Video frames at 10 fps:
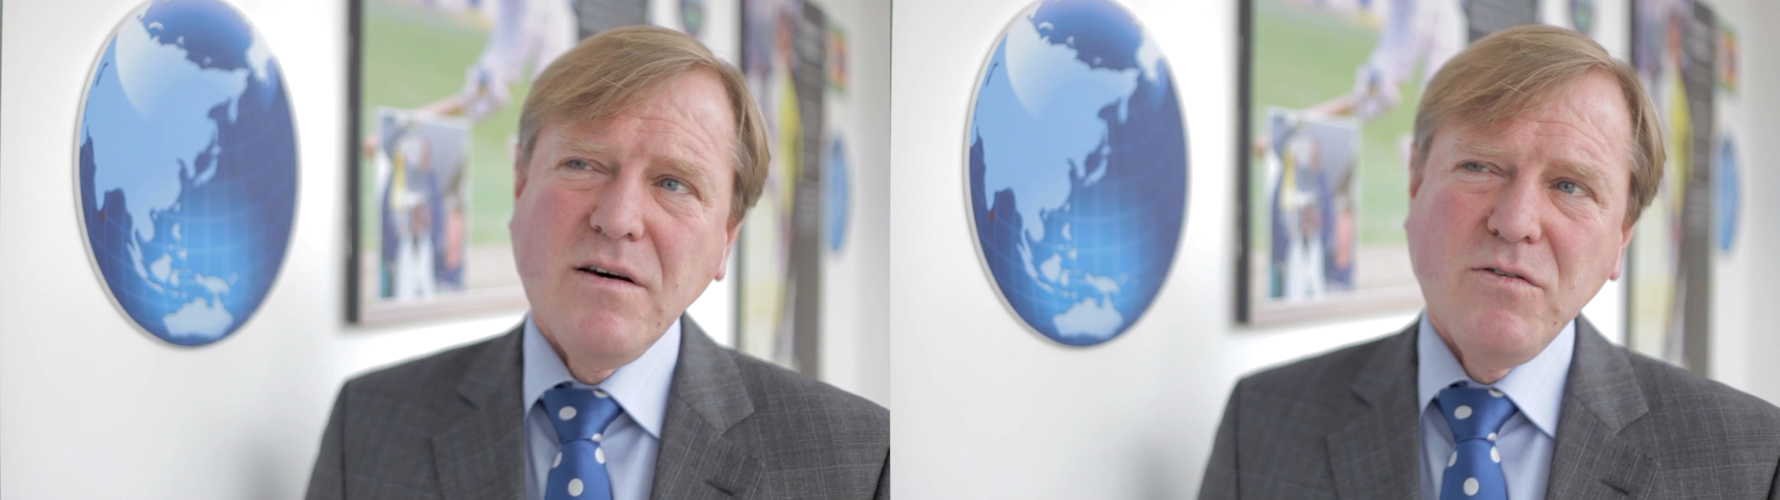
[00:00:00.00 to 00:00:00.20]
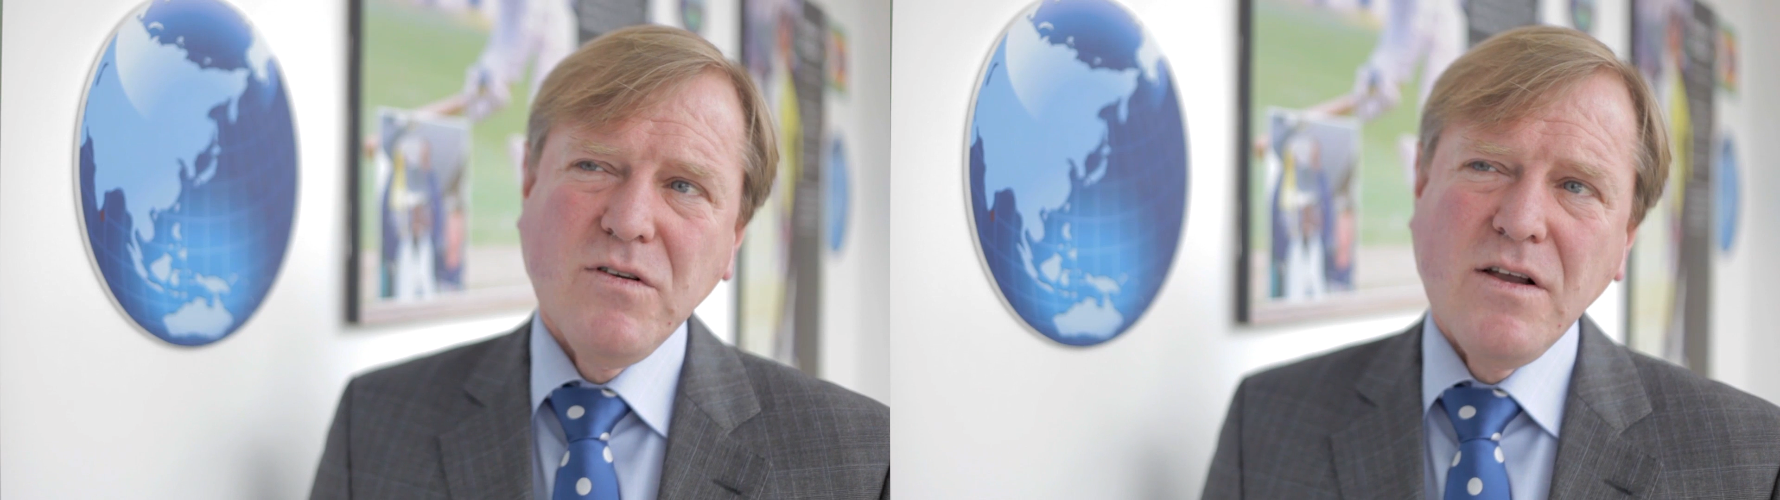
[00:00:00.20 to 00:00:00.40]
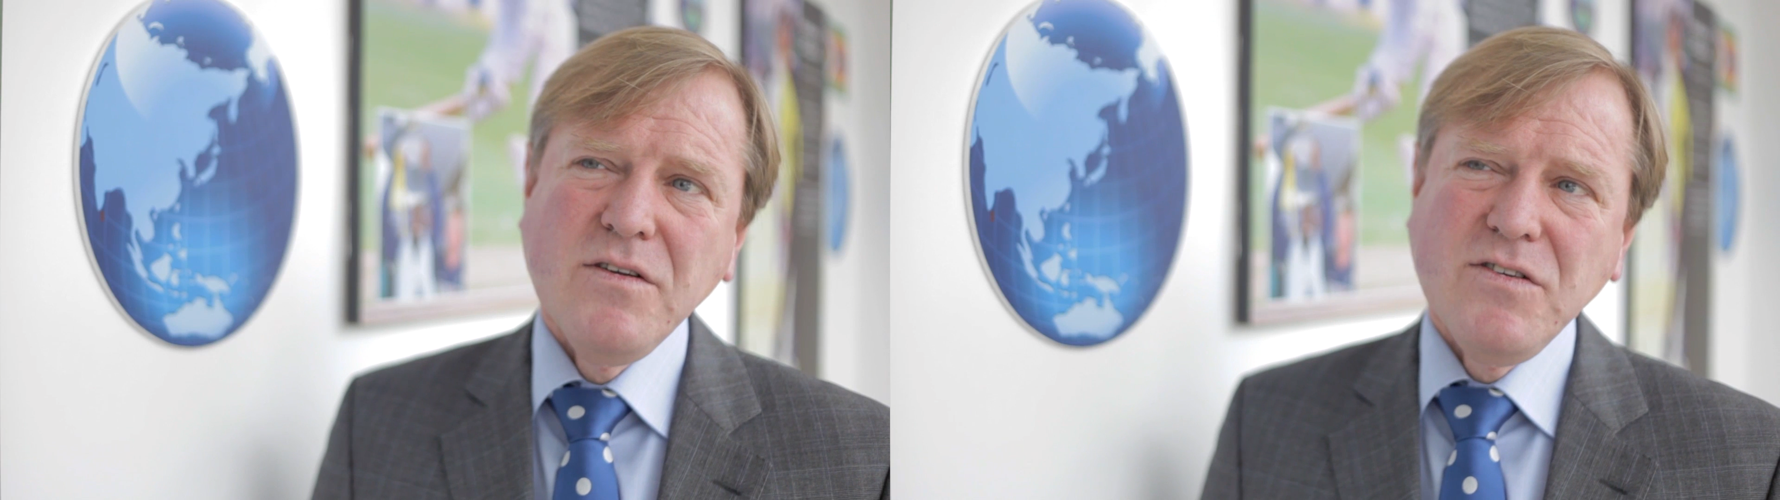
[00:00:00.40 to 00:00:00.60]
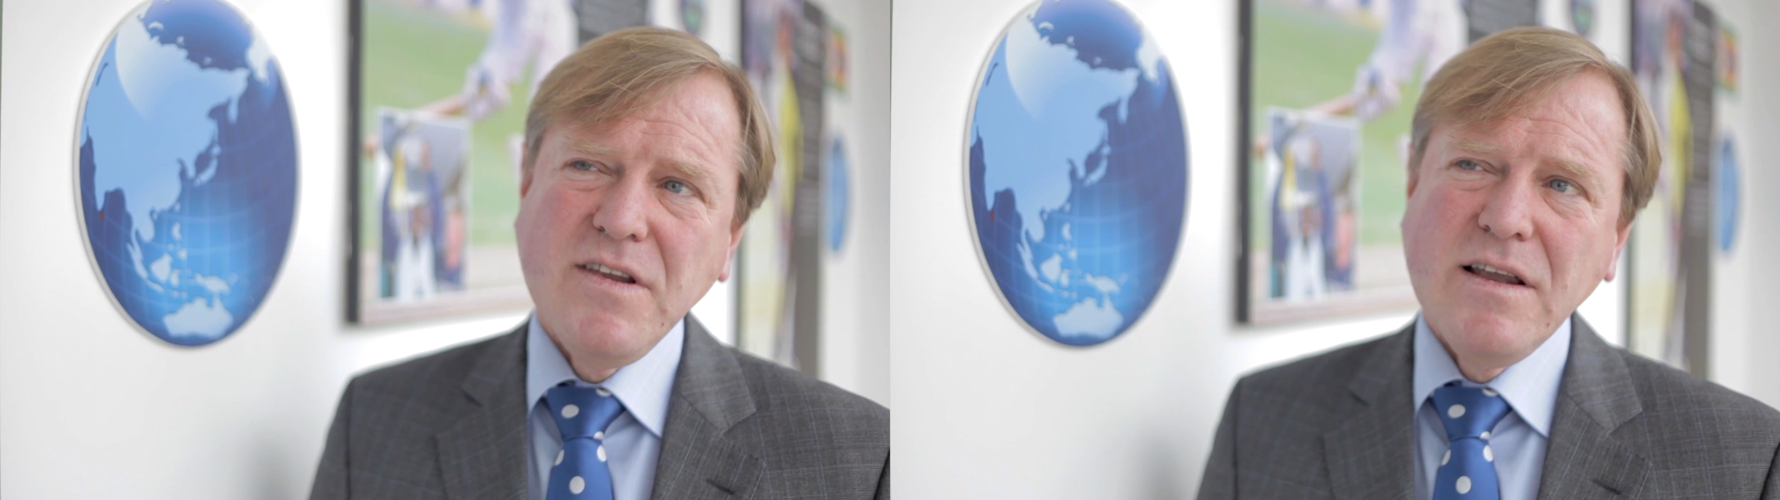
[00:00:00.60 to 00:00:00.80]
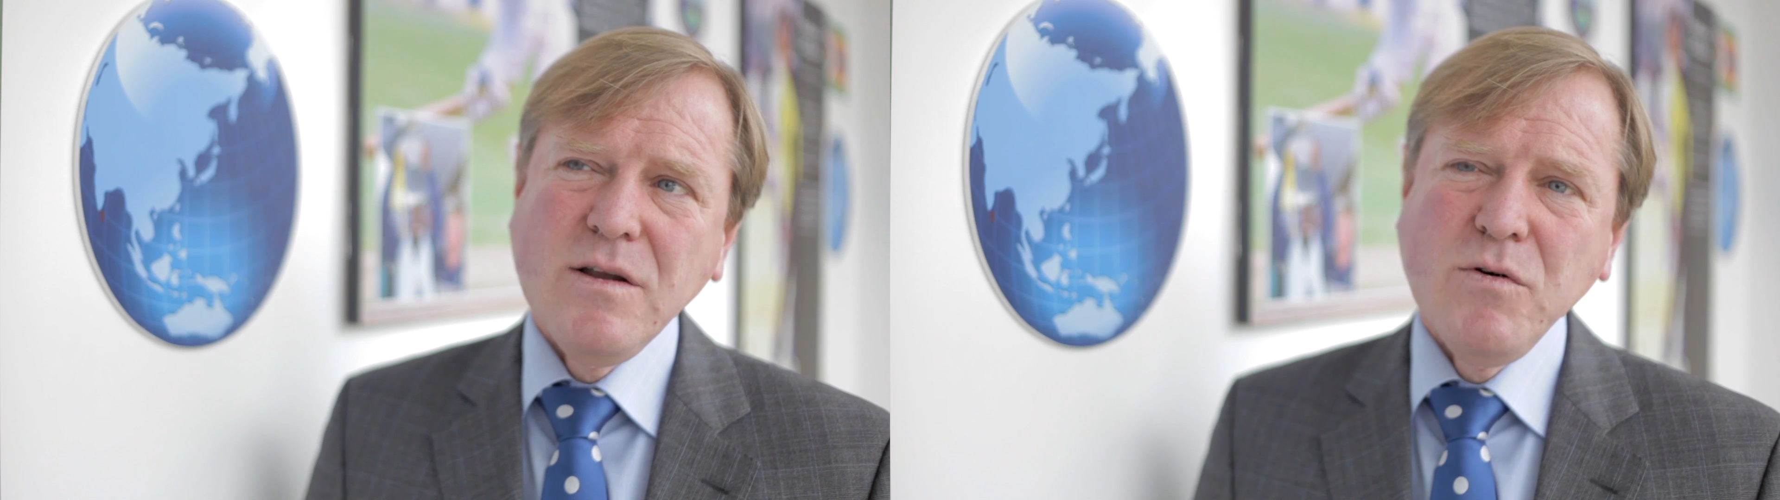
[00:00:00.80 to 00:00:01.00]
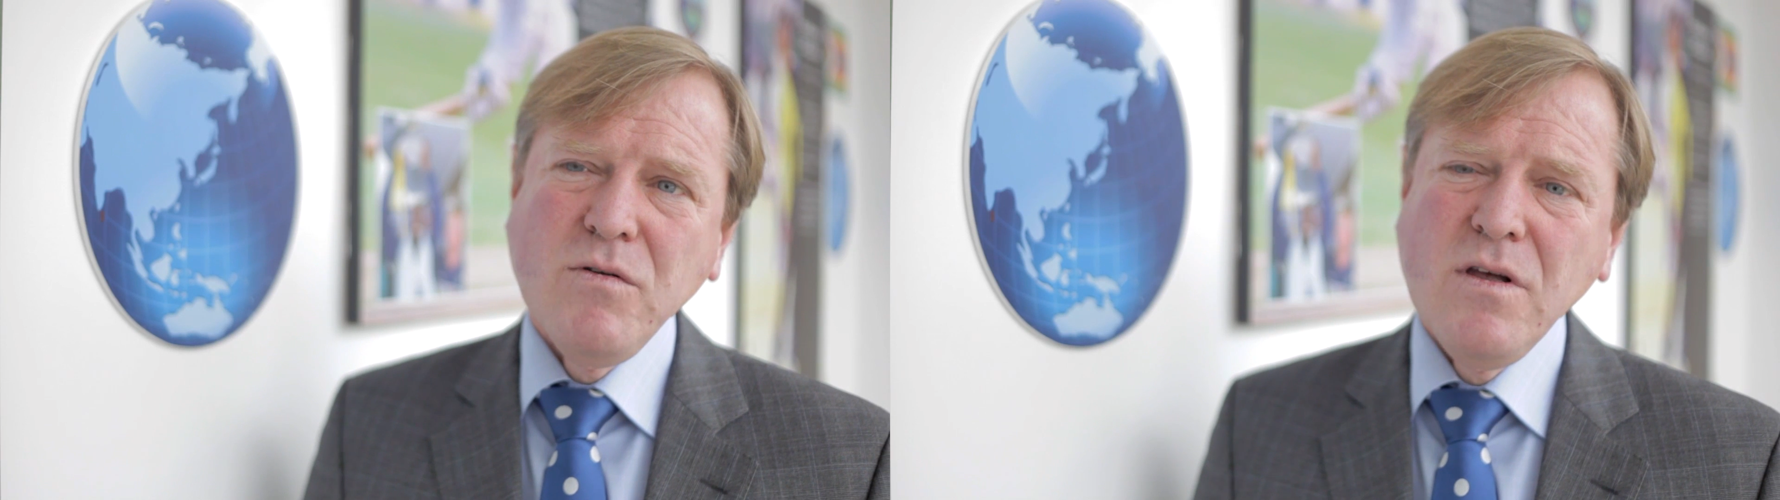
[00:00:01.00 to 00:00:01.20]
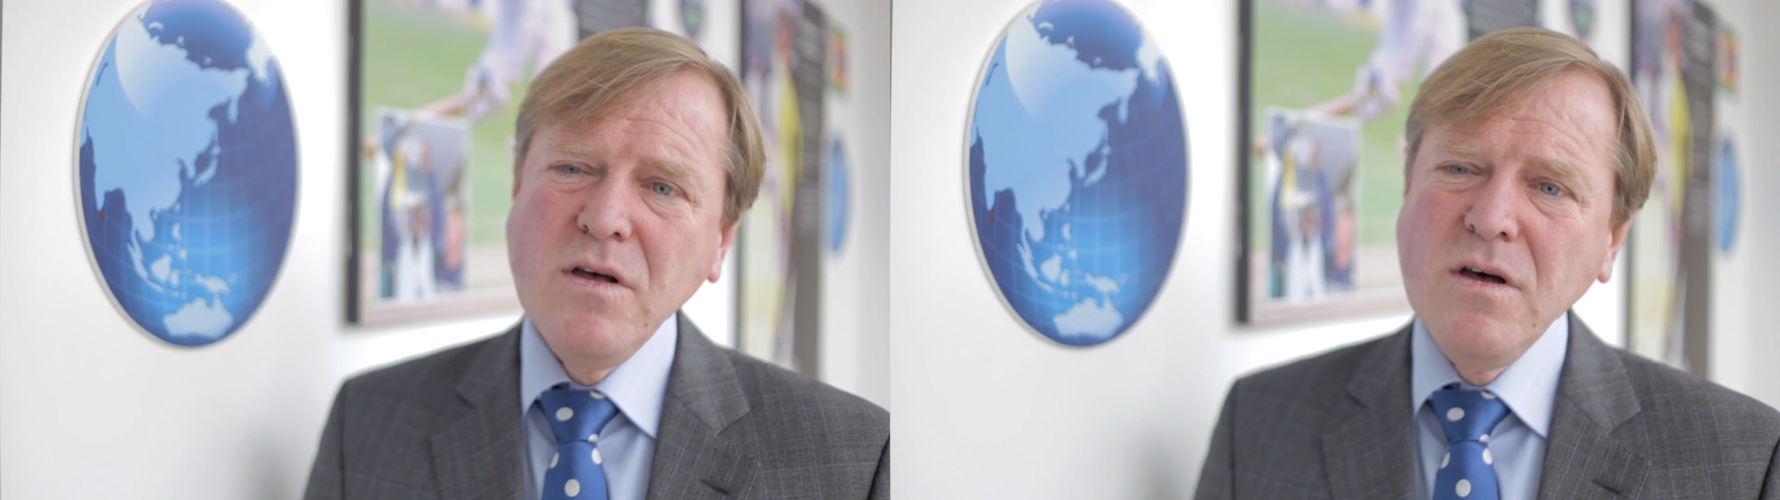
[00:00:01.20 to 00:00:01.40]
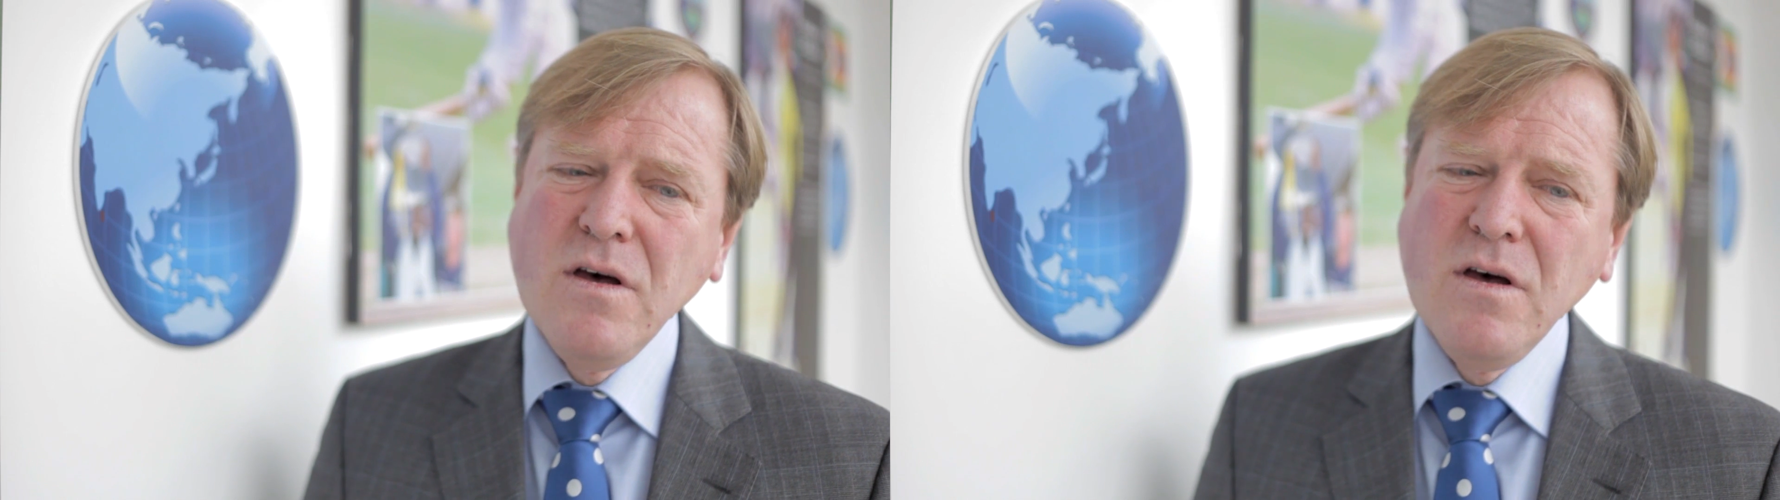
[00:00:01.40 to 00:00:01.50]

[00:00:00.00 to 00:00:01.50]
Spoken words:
and that was understandable.